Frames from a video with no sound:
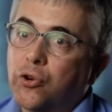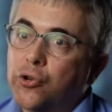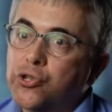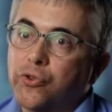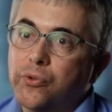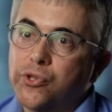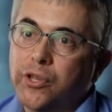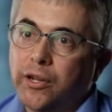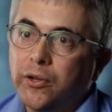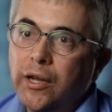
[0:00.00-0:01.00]
crossroads
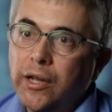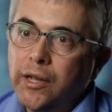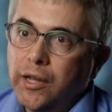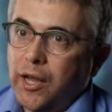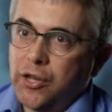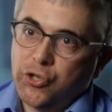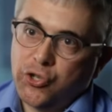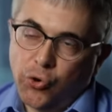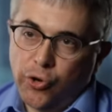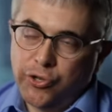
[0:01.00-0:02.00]
now. It has a
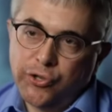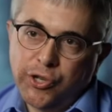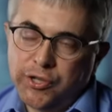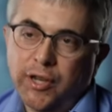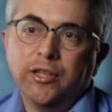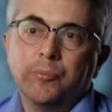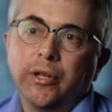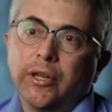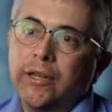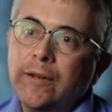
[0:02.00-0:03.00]
choice. Does it take the
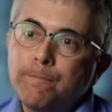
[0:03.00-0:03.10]
money